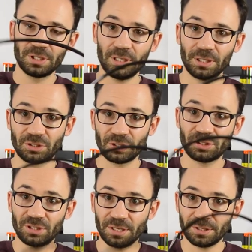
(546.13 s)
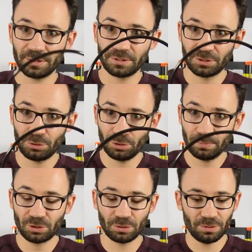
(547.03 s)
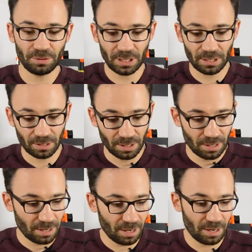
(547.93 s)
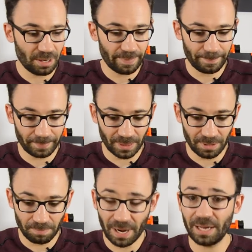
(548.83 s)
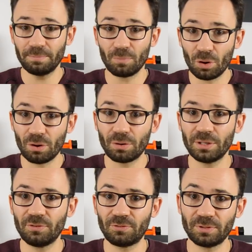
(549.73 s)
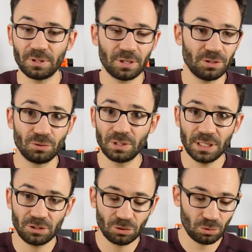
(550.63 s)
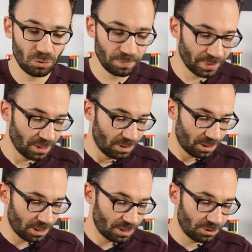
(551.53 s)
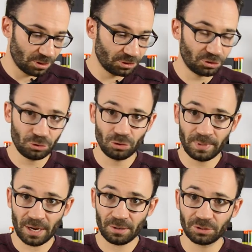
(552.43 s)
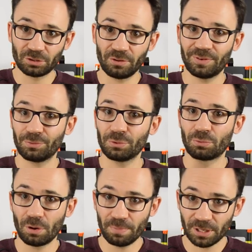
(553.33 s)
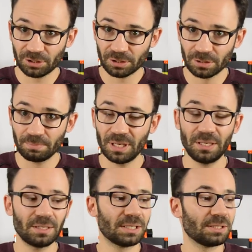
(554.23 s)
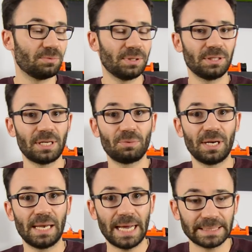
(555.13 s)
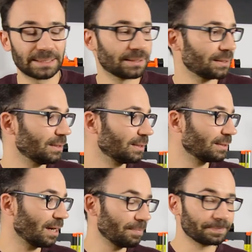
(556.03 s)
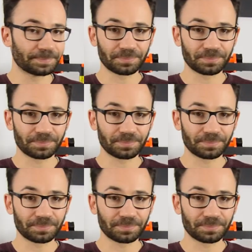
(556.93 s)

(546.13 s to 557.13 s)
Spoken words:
It's a standard tube, so you can buy more if you need to. Those tubes are also very robust, meaning that they will last in time.